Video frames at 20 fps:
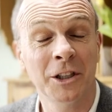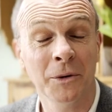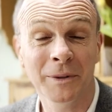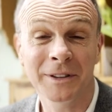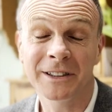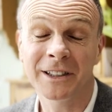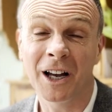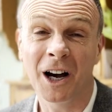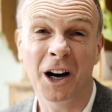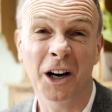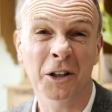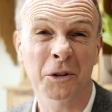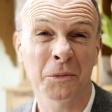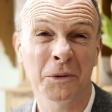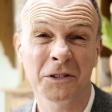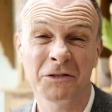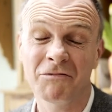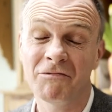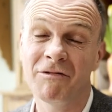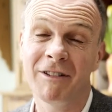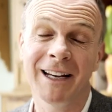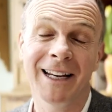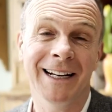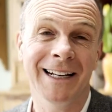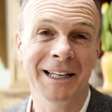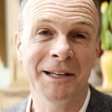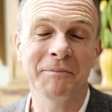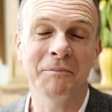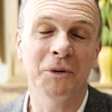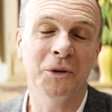his garden was
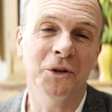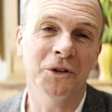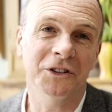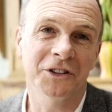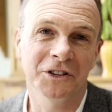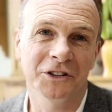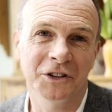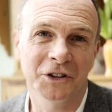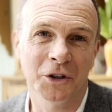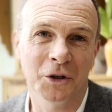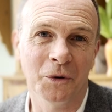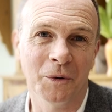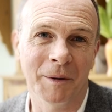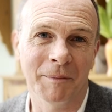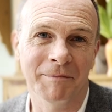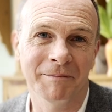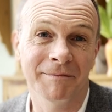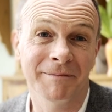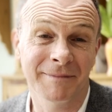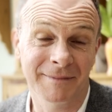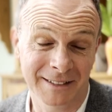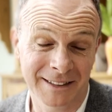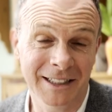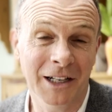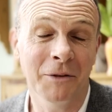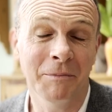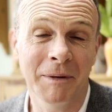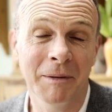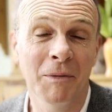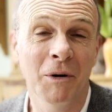really important to him. Tell
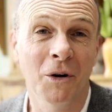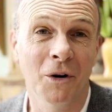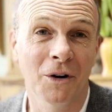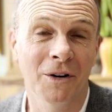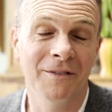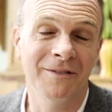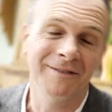me more.